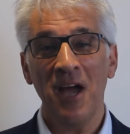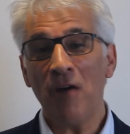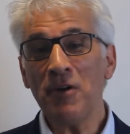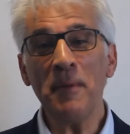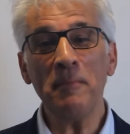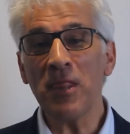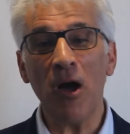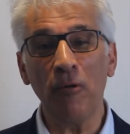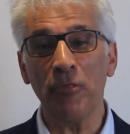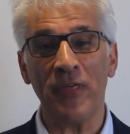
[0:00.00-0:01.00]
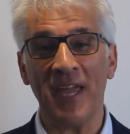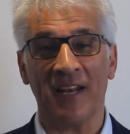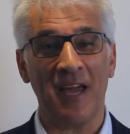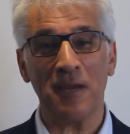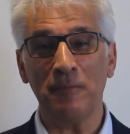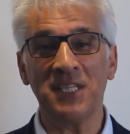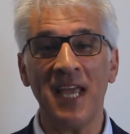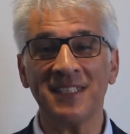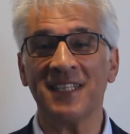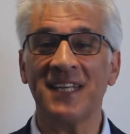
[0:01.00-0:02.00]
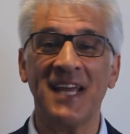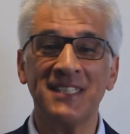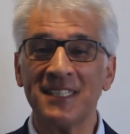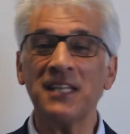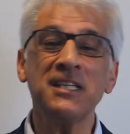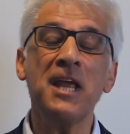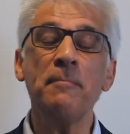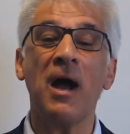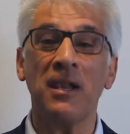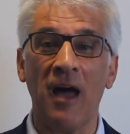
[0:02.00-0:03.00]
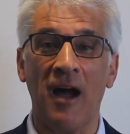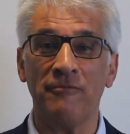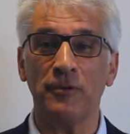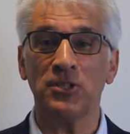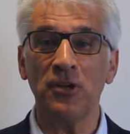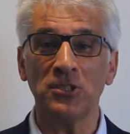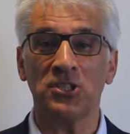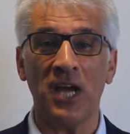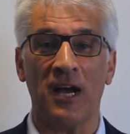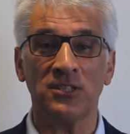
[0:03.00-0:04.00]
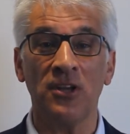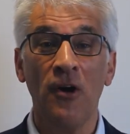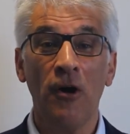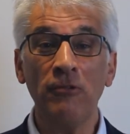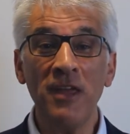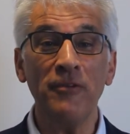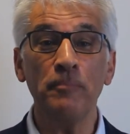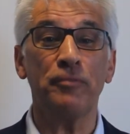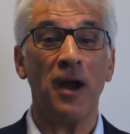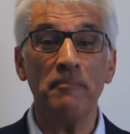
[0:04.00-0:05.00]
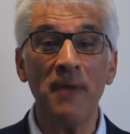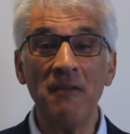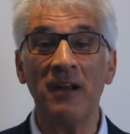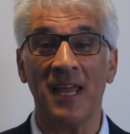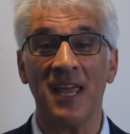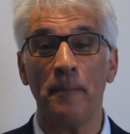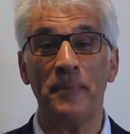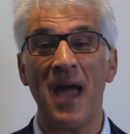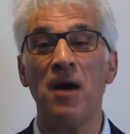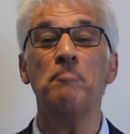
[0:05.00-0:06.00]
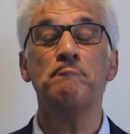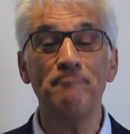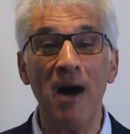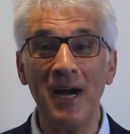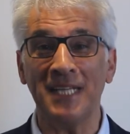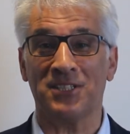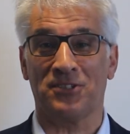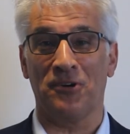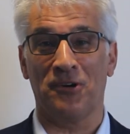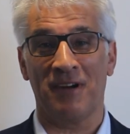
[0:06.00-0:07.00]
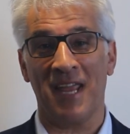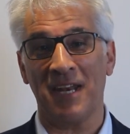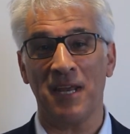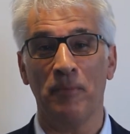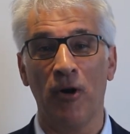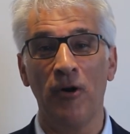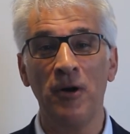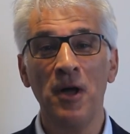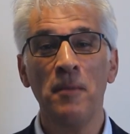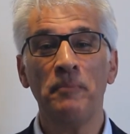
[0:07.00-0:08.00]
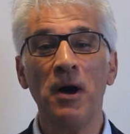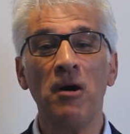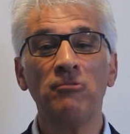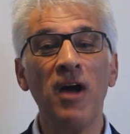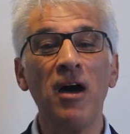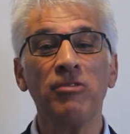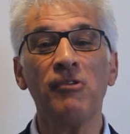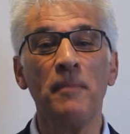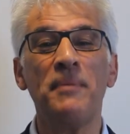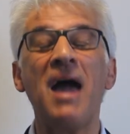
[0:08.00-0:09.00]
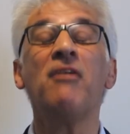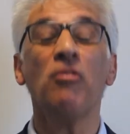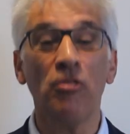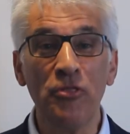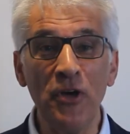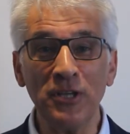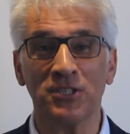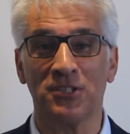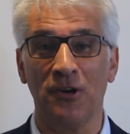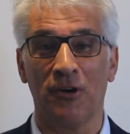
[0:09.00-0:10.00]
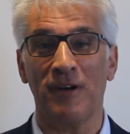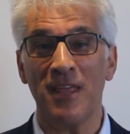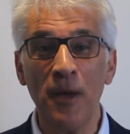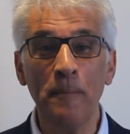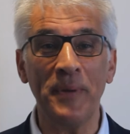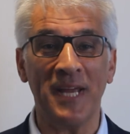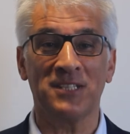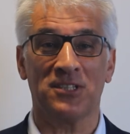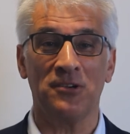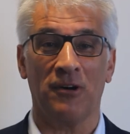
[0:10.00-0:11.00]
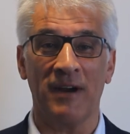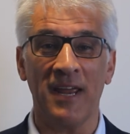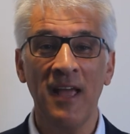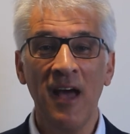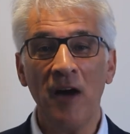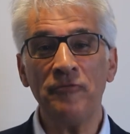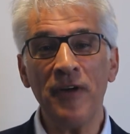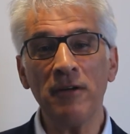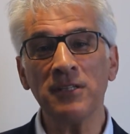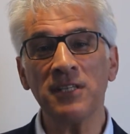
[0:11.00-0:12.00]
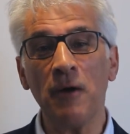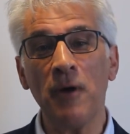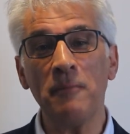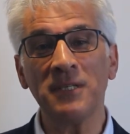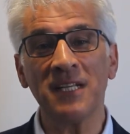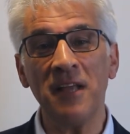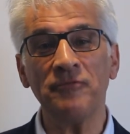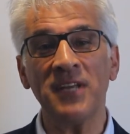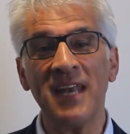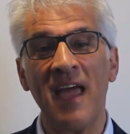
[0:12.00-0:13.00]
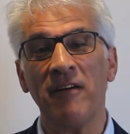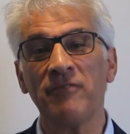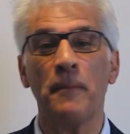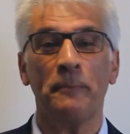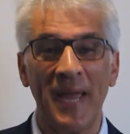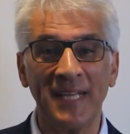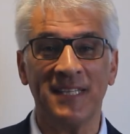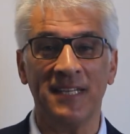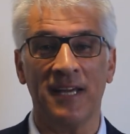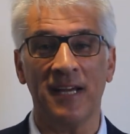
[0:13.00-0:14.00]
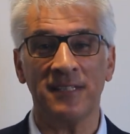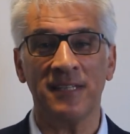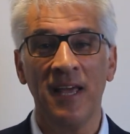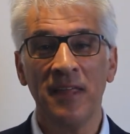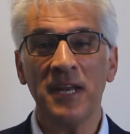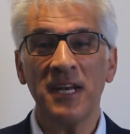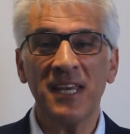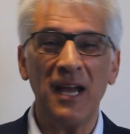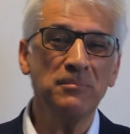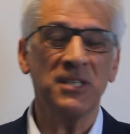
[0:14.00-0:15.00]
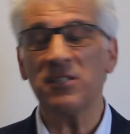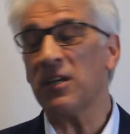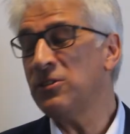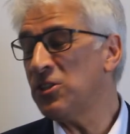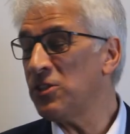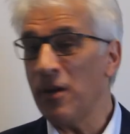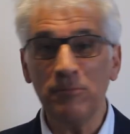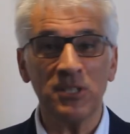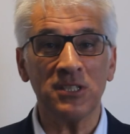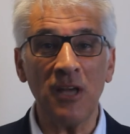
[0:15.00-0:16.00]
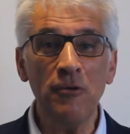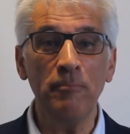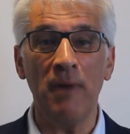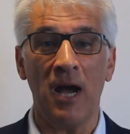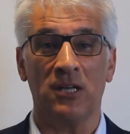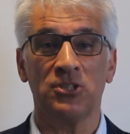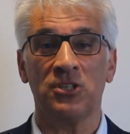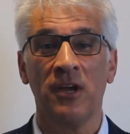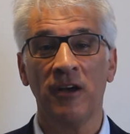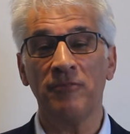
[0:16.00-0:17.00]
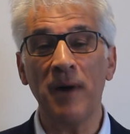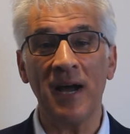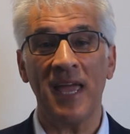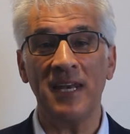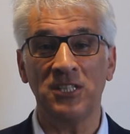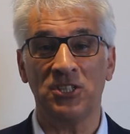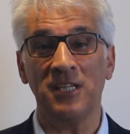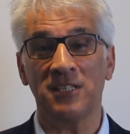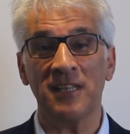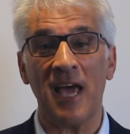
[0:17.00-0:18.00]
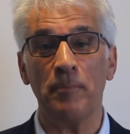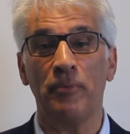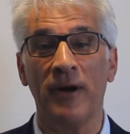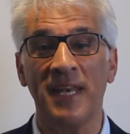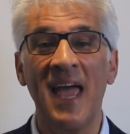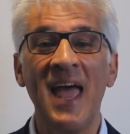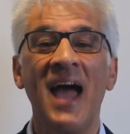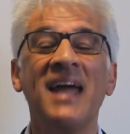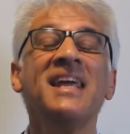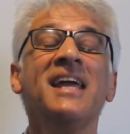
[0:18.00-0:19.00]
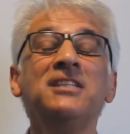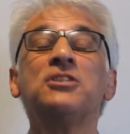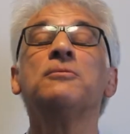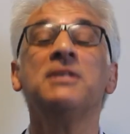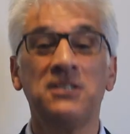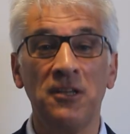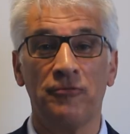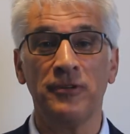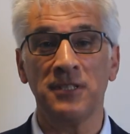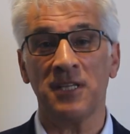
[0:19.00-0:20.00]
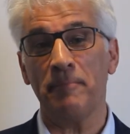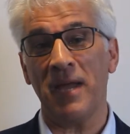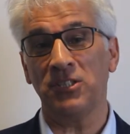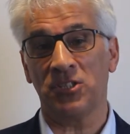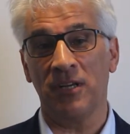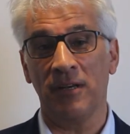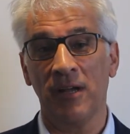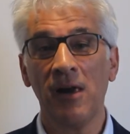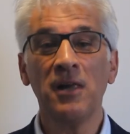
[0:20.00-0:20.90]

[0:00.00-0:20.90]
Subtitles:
I remember the whole thing like it was yesterday. Suddenly my life was not just or even primarily about my story anymore, but rather about the story, the big story. I felt as though I was lifted out of the pettiness that had come to consume so much of my energy to that point and into a different dimension.